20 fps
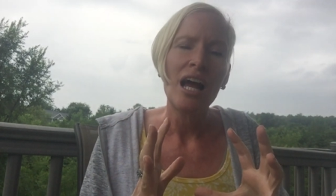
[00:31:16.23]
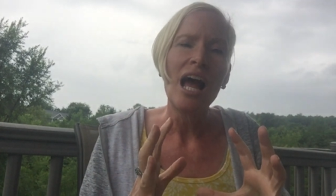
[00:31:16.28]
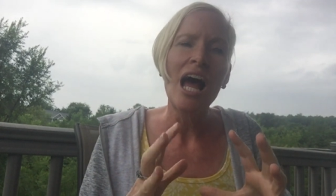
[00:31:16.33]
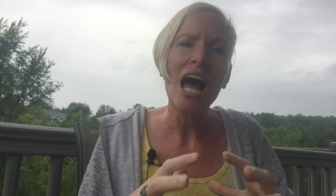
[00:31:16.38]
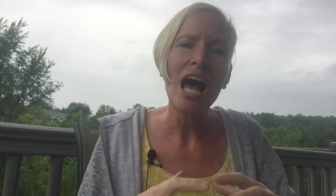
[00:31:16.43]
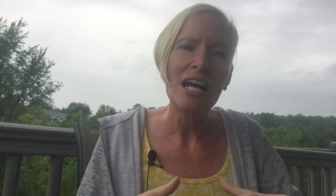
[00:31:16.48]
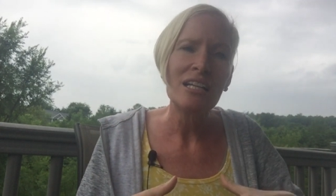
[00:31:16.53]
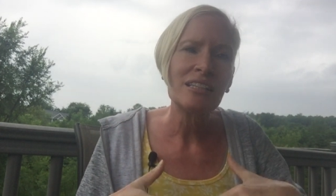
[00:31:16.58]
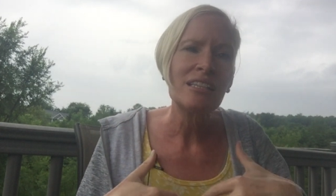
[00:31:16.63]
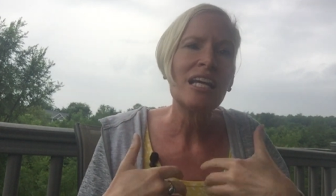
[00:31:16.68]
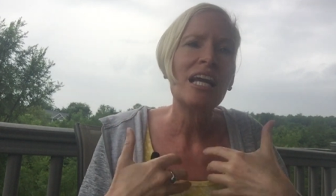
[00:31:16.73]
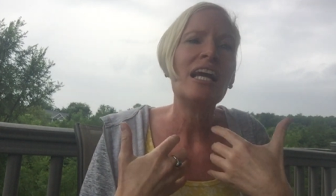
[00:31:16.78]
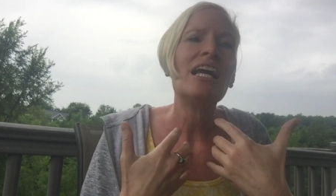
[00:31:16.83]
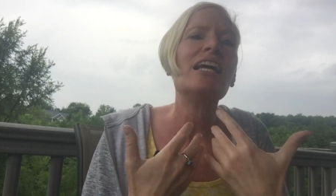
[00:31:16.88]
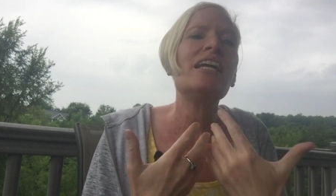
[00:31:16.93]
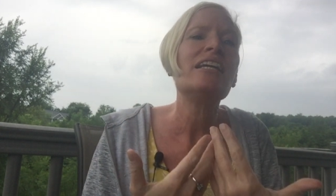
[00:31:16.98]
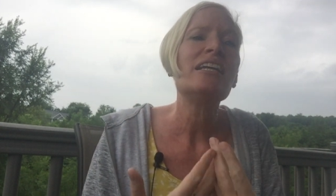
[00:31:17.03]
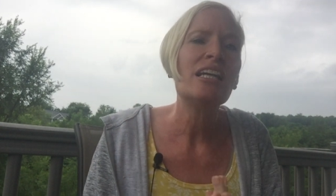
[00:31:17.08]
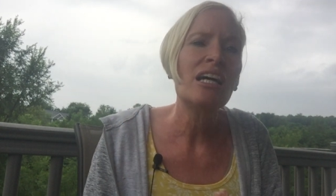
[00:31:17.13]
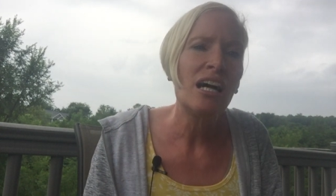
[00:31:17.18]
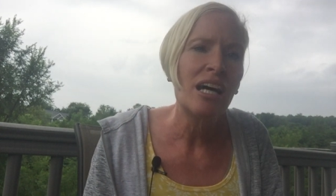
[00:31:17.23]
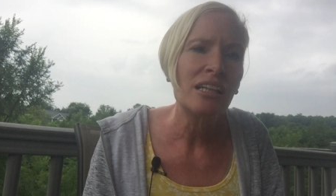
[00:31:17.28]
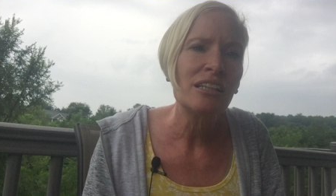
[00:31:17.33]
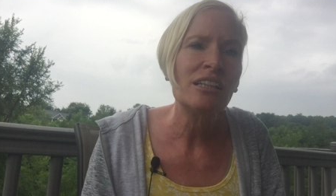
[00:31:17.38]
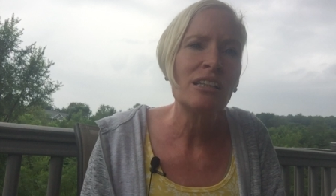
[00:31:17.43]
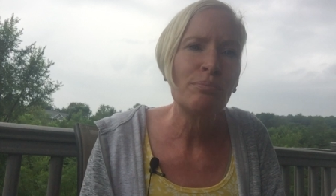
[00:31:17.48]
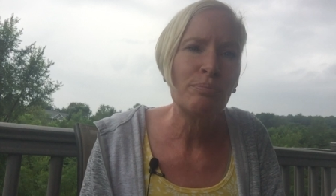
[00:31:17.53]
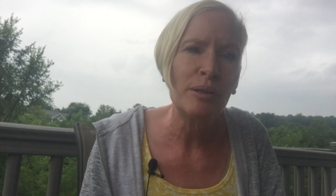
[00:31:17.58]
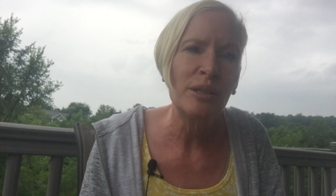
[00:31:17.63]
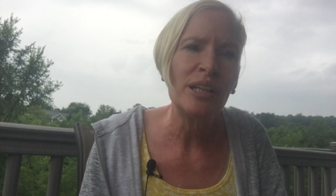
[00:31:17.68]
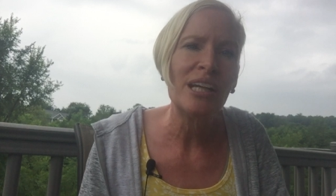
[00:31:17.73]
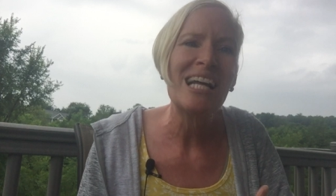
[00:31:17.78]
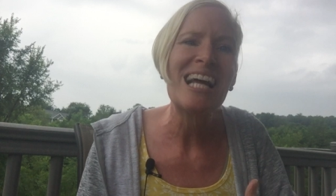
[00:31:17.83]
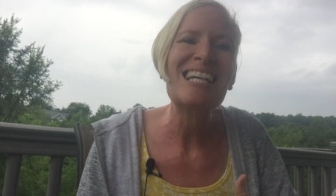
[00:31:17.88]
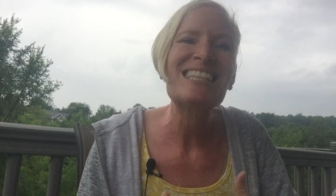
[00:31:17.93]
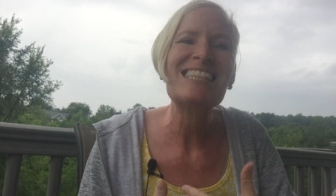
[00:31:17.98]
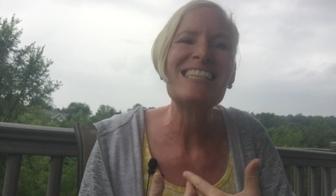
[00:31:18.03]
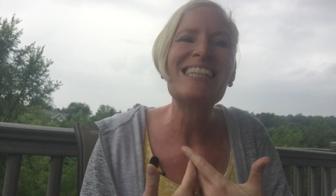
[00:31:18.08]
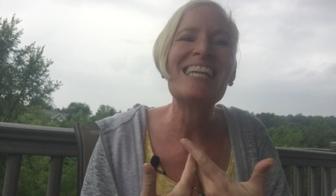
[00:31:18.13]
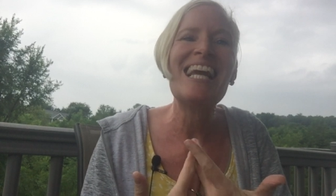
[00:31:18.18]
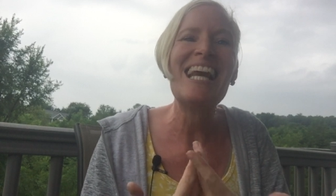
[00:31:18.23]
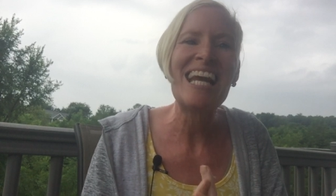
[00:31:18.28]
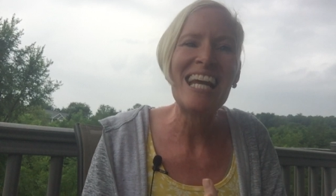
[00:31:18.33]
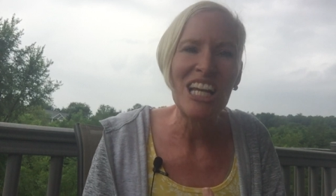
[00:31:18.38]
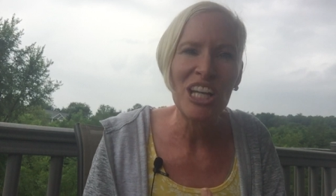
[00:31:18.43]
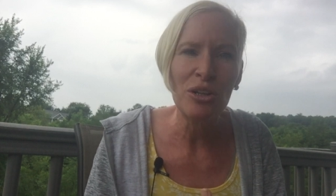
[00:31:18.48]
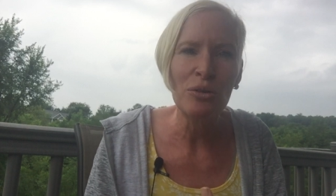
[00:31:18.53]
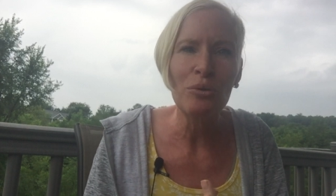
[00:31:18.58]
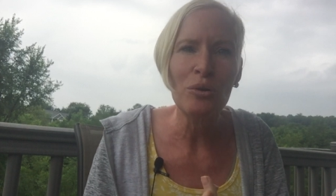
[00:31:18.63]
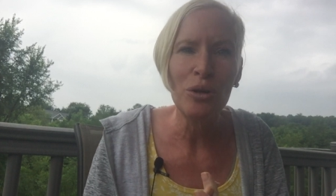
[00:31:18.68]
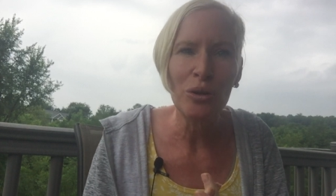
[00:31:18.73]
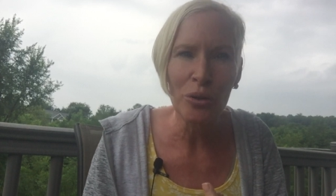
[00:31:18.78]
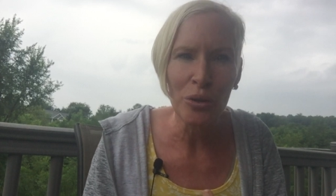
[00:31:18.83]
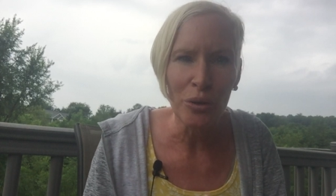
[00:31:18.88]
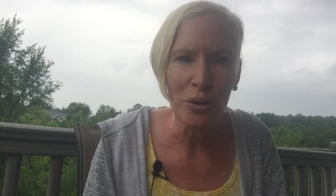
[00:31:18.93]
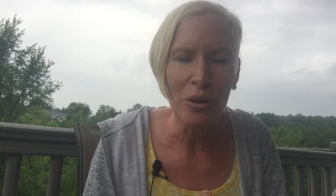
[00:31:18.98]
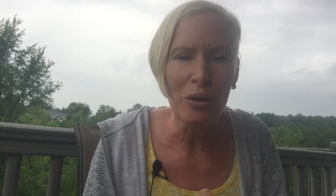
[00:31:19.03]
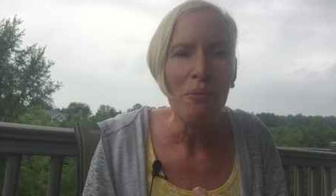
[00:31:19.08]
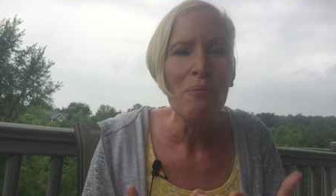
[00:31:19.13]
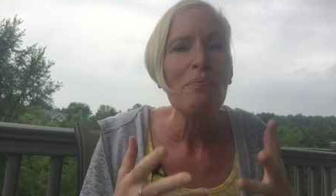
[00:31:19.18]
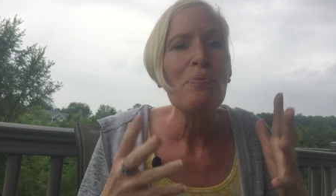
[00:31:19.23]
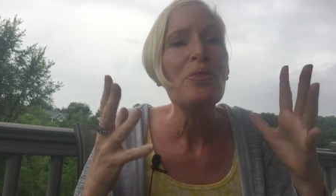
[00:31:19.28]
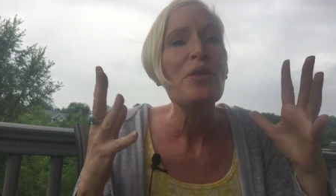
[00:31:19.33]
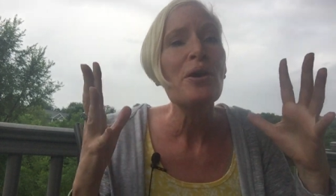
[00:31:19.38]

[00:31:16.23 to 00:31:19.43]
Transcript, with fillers: as a young spirit, as an eight year old girl